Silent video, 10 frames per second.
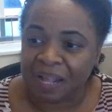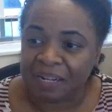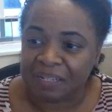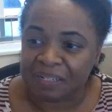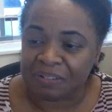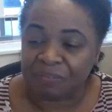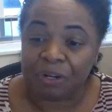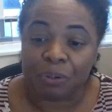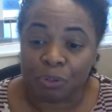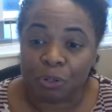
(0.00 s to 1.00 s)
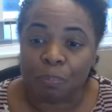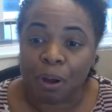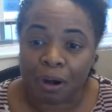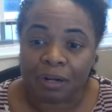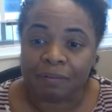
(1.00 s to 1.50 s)
it is a very
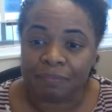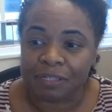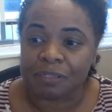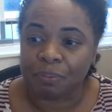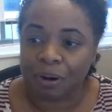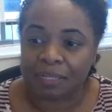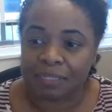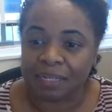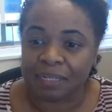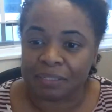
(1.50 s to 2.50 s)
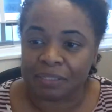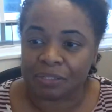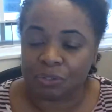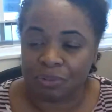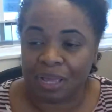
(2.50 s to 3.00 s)
real part of this
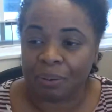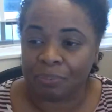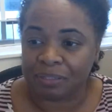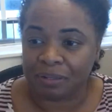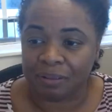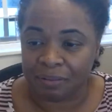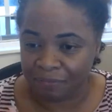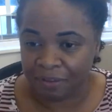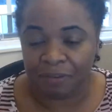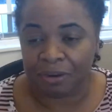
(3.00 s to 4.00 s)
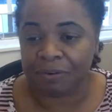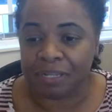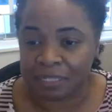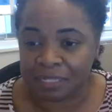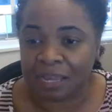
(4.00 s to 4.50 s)
process. So that was a
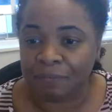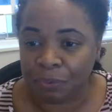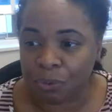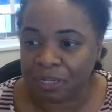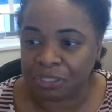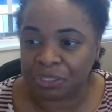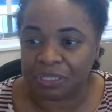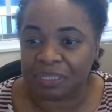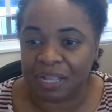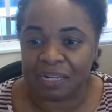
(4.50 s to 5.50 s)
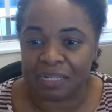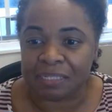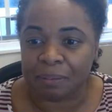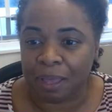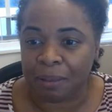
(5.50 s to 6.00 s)
very insightful question, and that
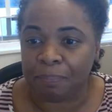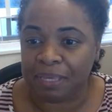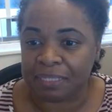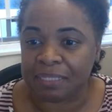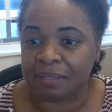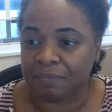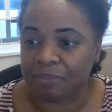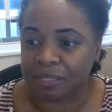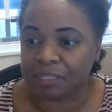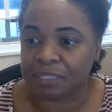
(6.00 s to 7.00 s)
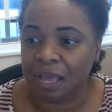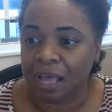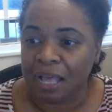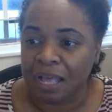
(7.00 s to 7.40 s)
is a piece of this